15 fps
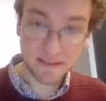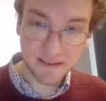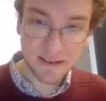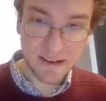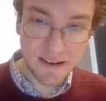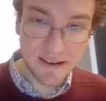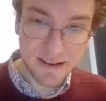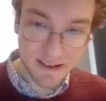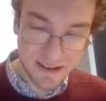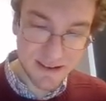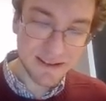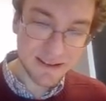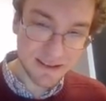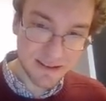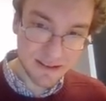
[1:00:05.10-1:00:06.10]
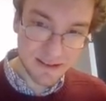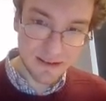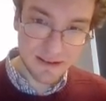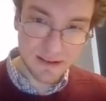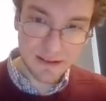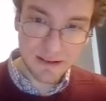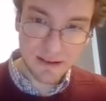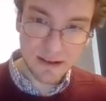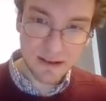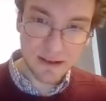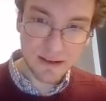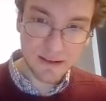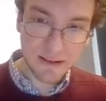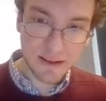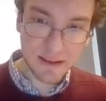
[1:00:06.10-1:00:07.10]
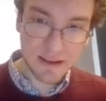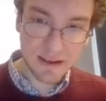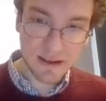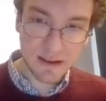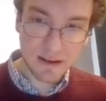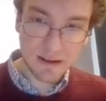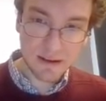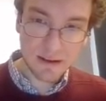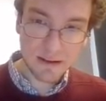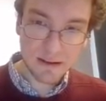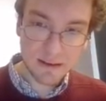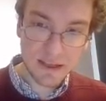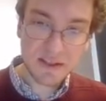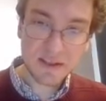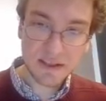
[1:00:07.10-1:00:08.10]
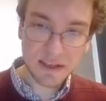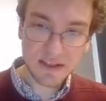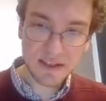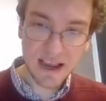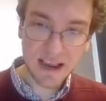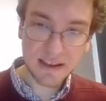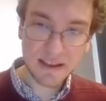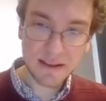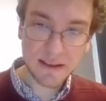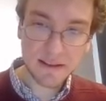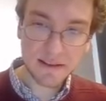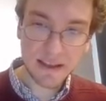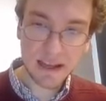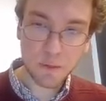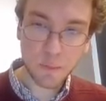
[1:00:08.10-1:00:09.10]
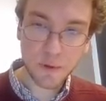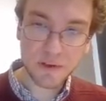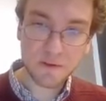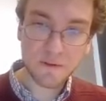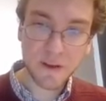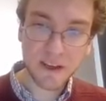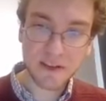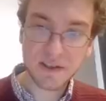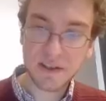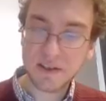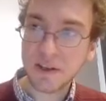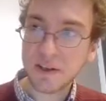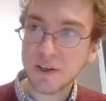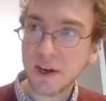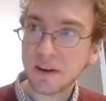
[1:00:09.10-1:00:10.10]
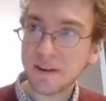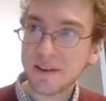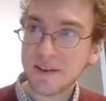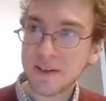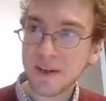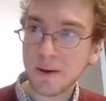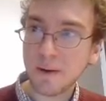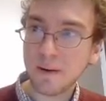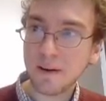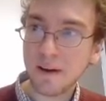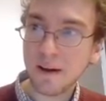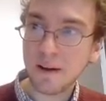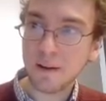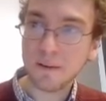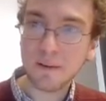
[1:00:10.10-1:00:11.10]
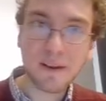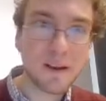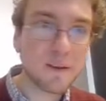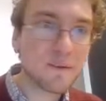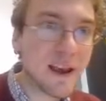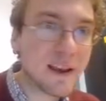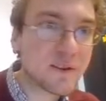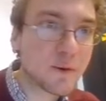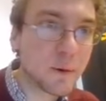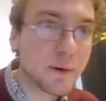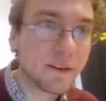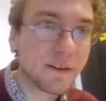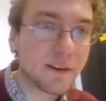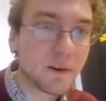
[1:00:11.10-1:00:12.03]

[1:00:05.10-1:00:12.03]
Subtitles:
is that anything to do with the junk that we had at the start? this is exactly the thing which fixes the junk. So I'll fast forward a